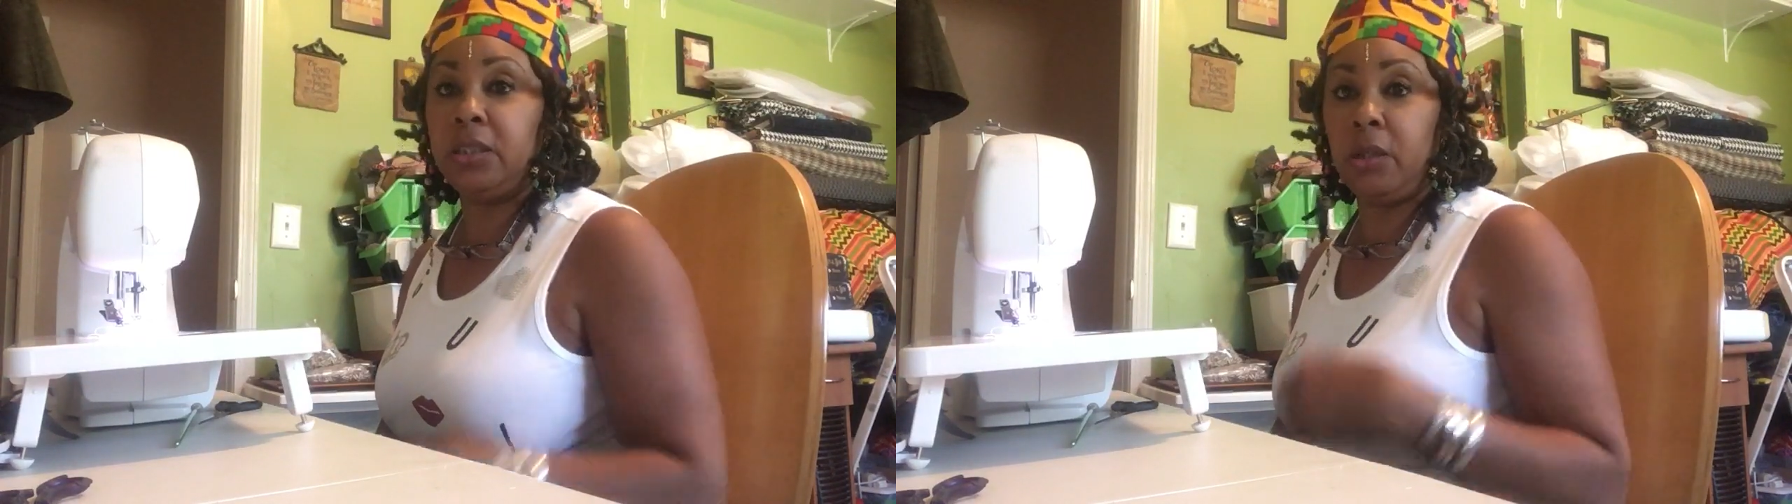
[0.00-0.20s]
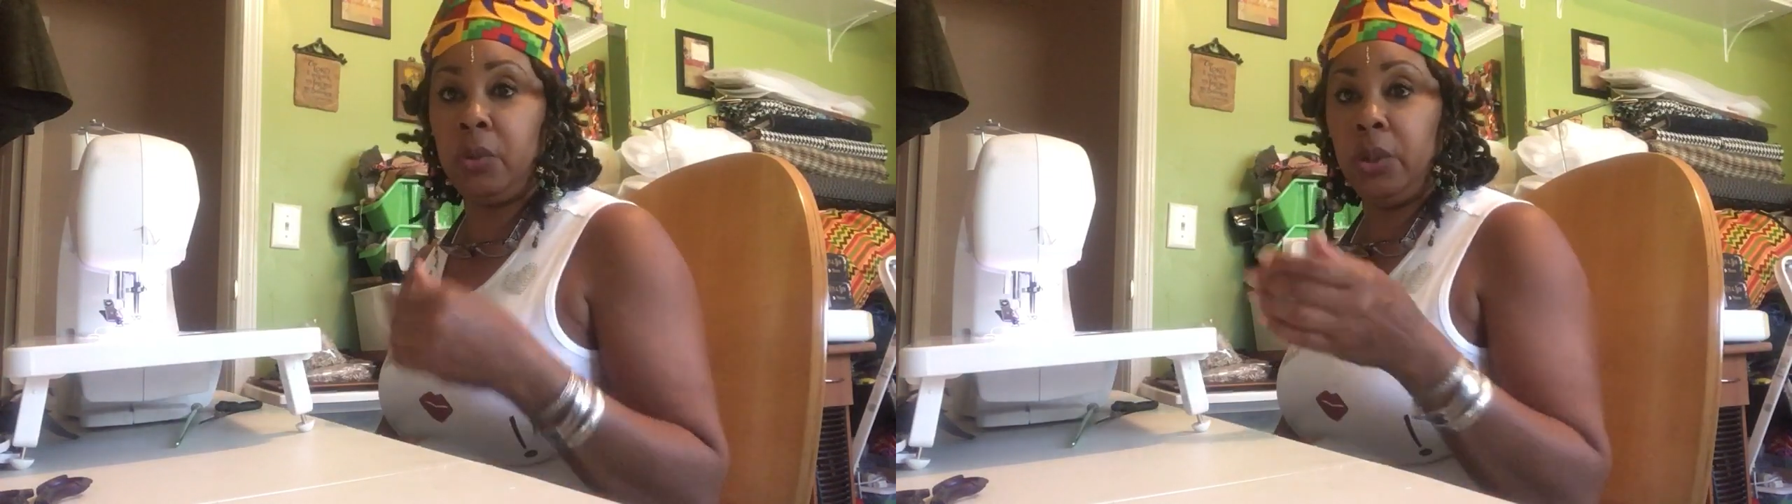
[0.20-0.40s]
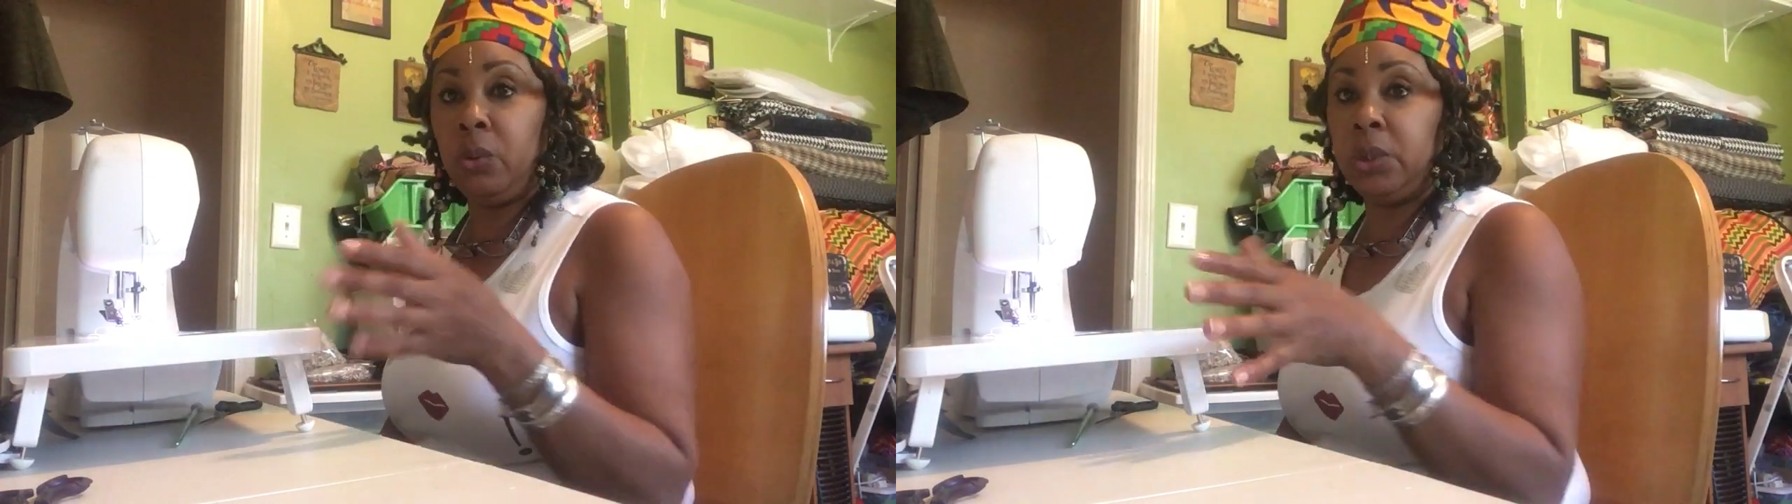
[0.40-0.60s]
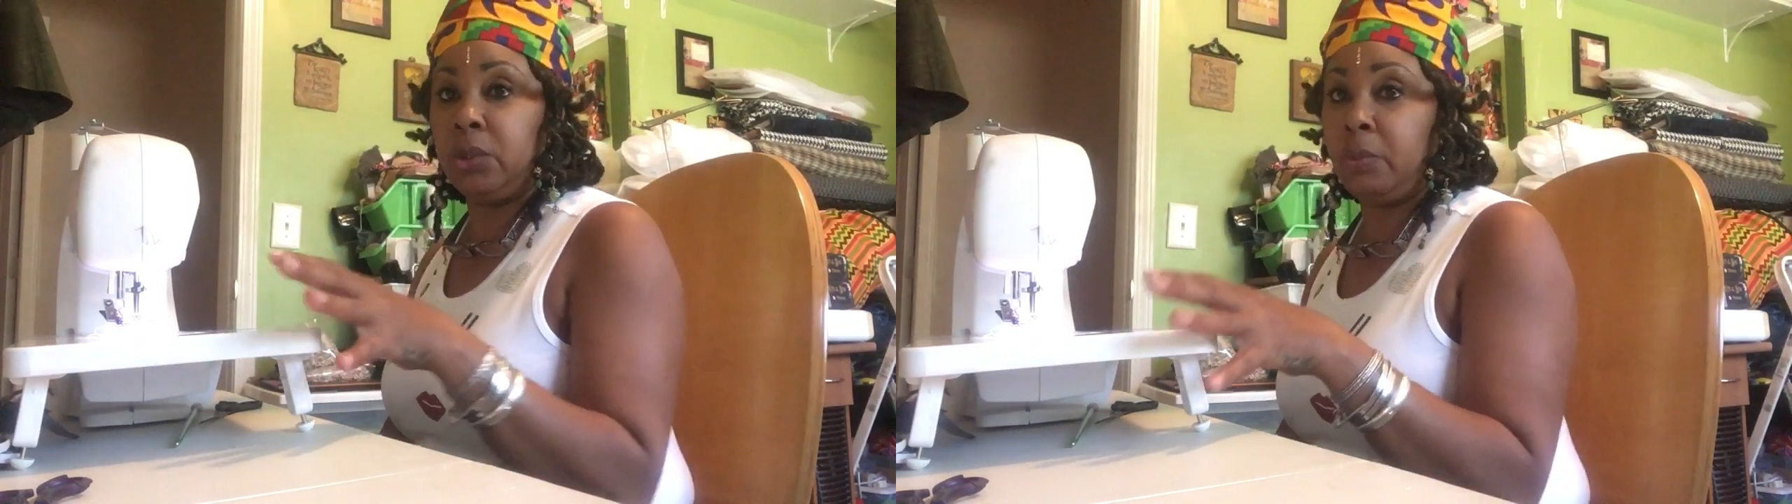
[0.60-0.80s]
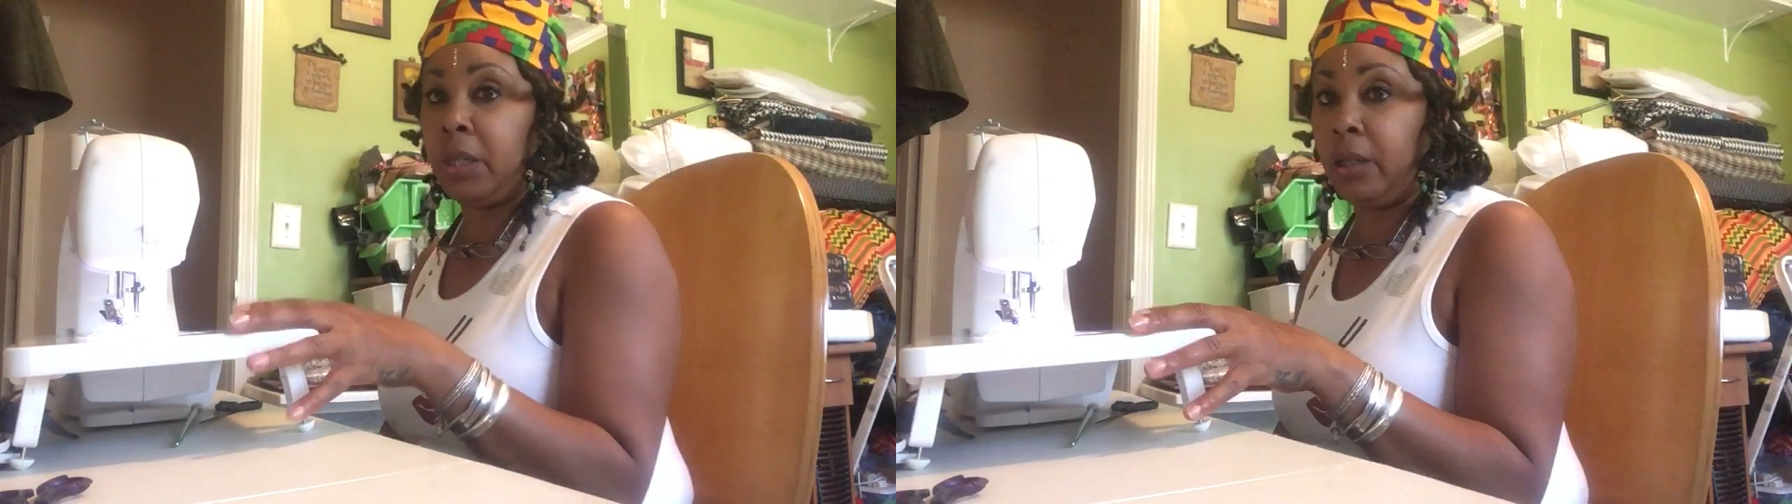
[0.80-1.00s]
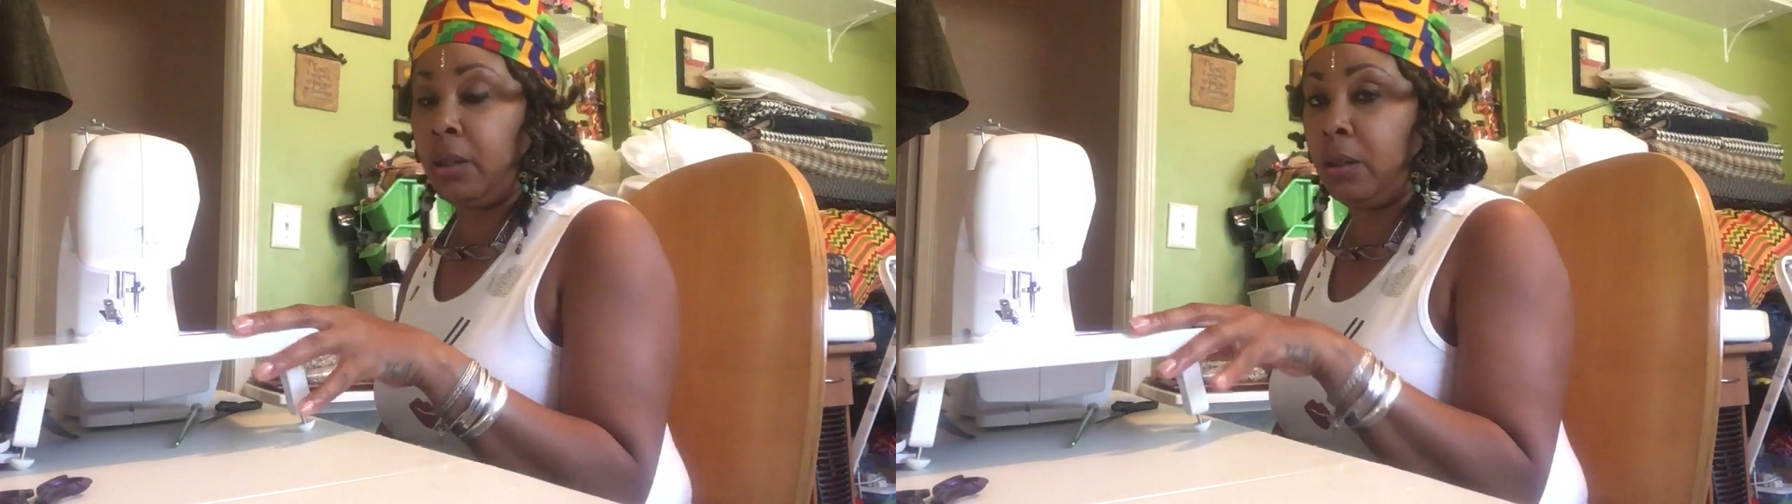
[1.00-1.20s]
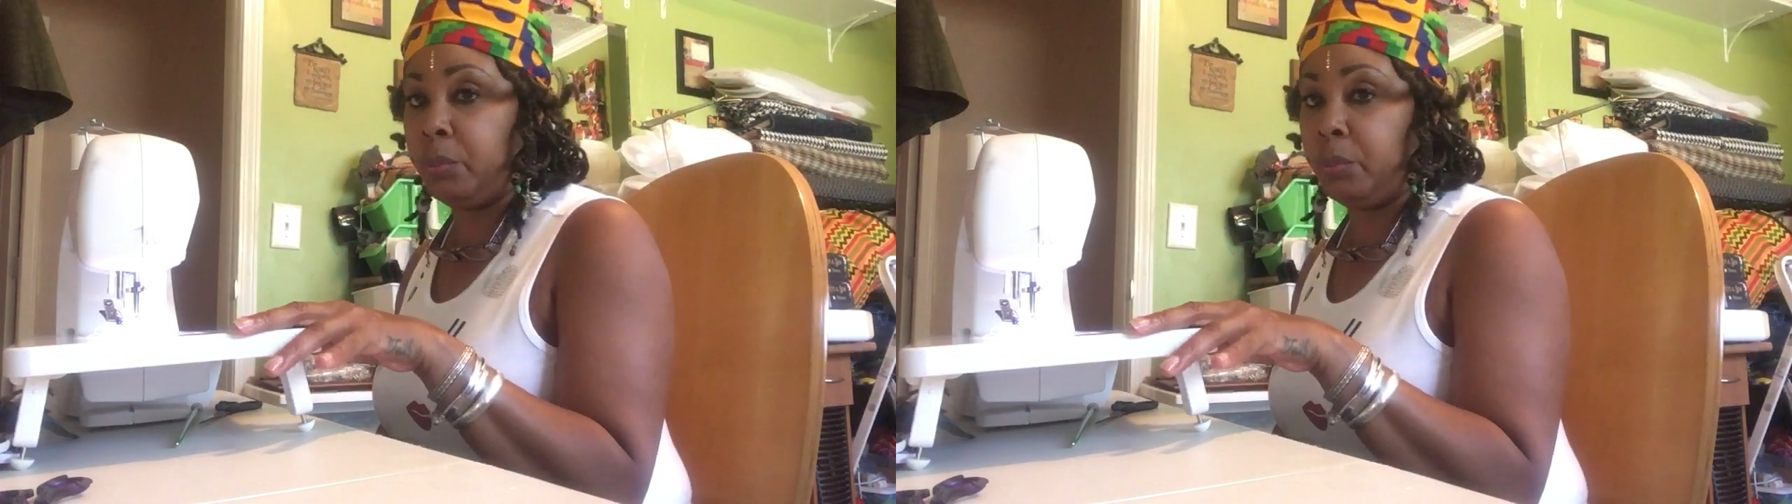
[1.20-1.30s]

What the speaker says: loaded onto my